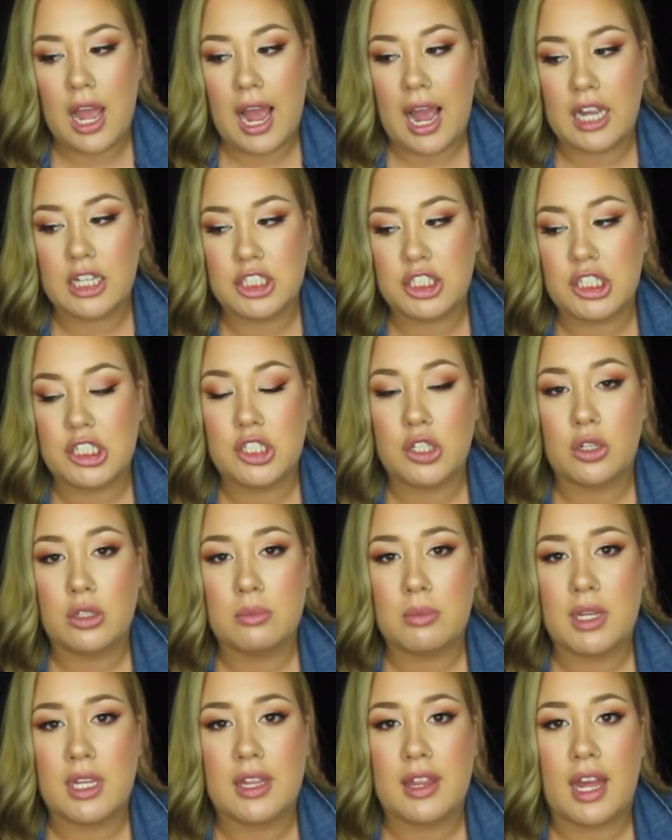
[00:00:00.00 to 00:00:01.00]
and she
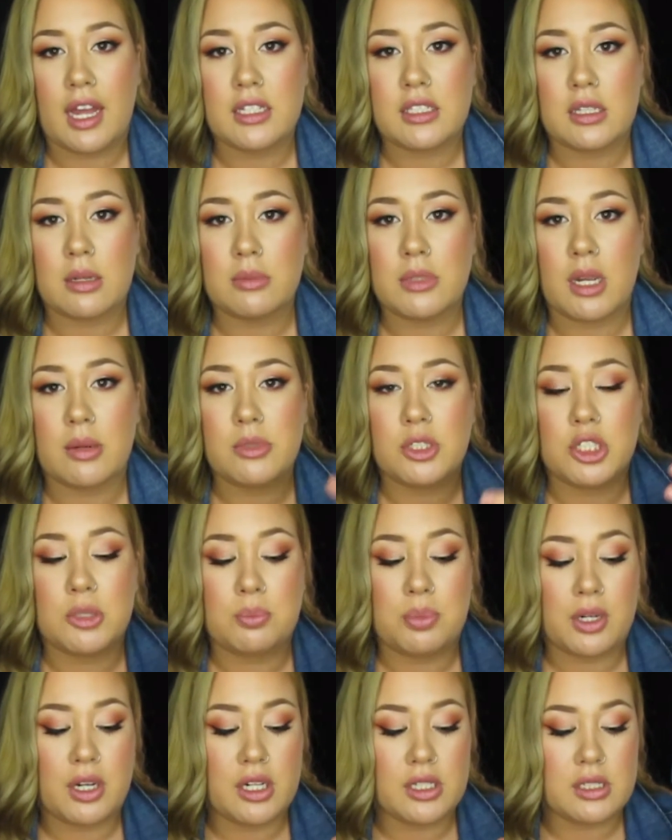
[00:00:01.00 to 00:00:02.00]
told me that sometimes she
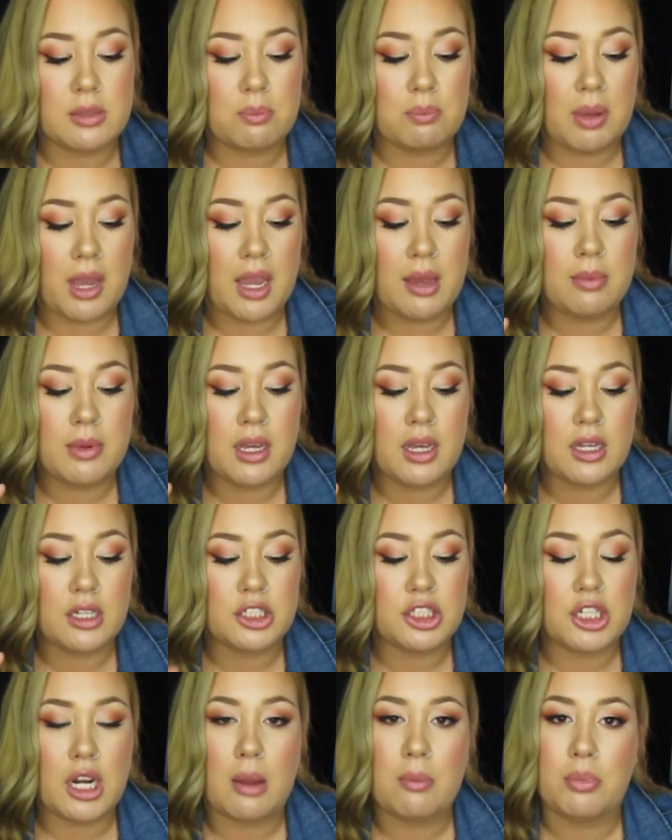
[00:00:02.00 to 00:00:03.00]
puts
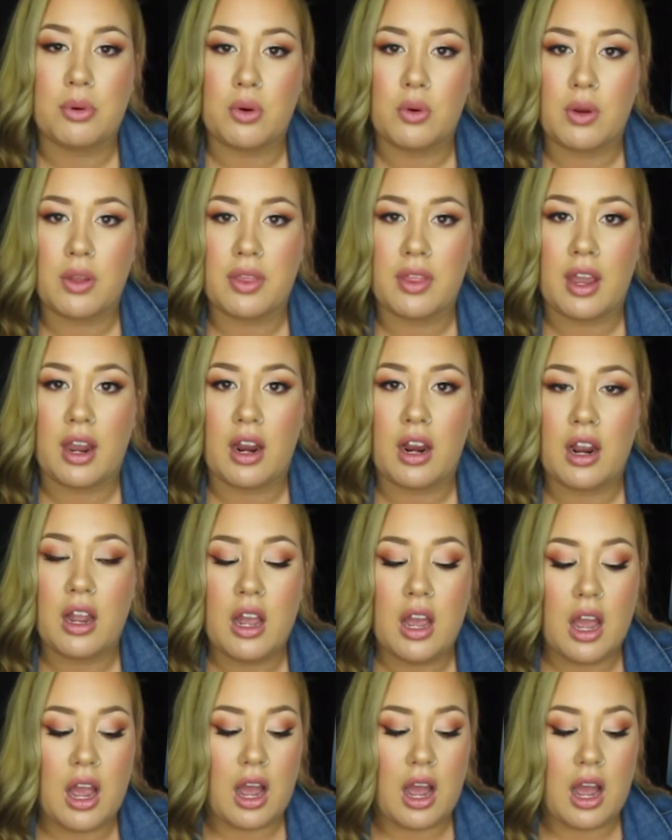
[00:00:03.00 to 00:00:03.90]
baby shampoo in there.